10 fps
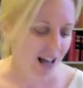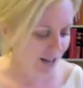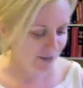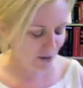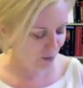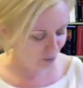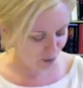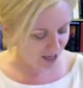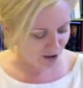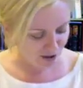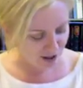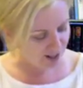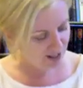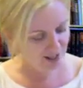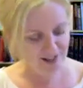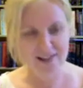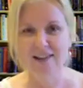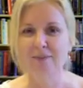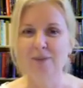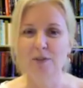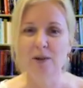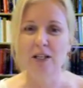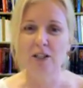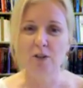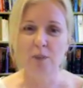I feel retinally diminished.